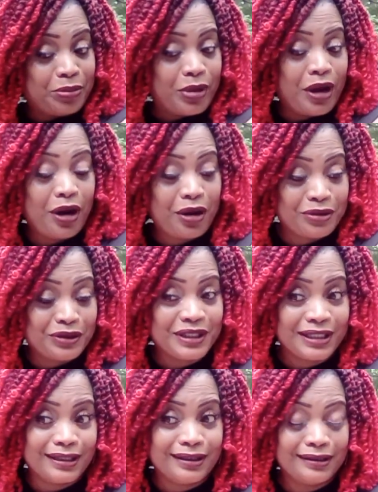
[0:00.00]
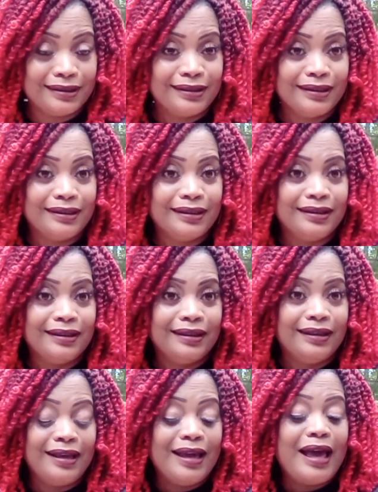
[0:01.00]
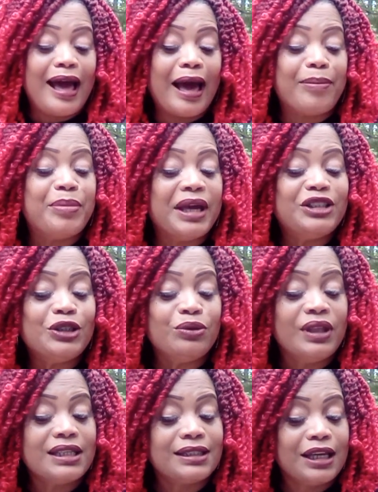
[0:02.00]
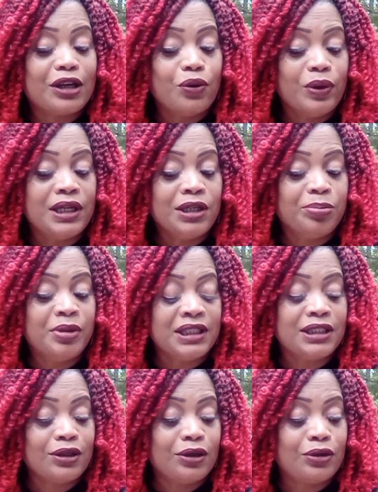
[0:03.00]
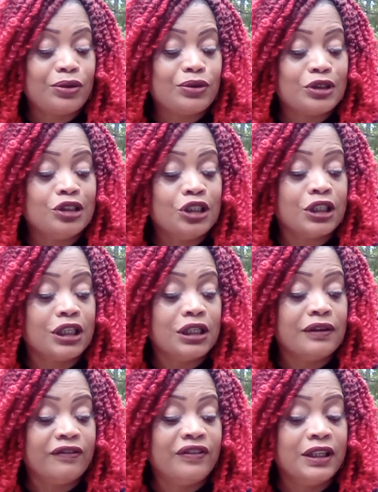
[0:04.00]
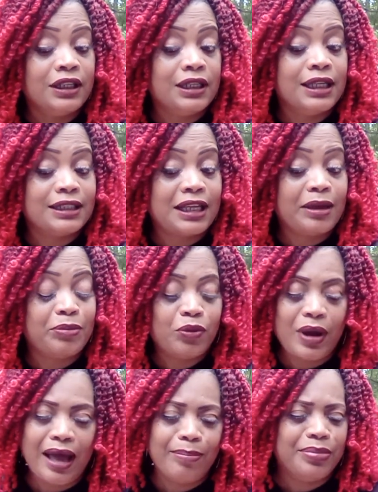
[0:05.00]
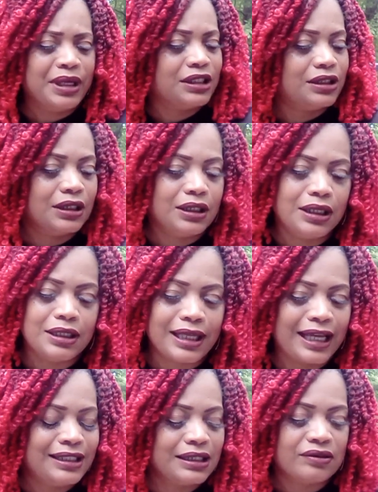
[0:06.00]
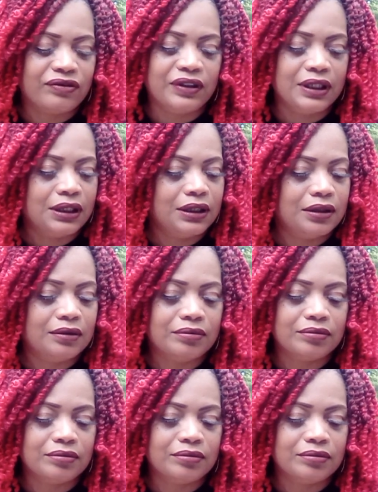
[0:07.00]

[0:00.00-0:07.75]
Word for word: person. I bet you that's that Queen of Pentacles looking and feeling that type of way. I bet you it is. I just feel it.